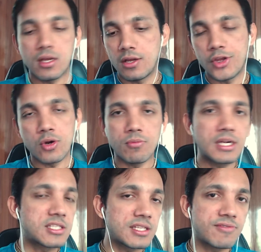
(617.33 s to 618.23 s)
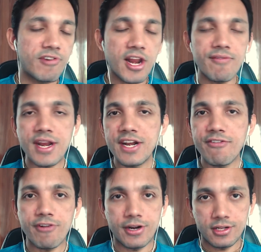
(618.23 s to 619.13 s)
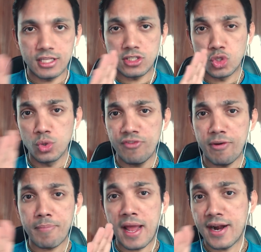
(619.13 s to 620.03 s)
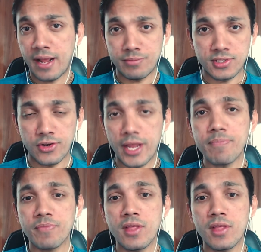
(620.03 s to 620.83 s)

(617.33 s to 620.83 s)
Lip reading: It's very, very different. There's two different paradigms. Okay.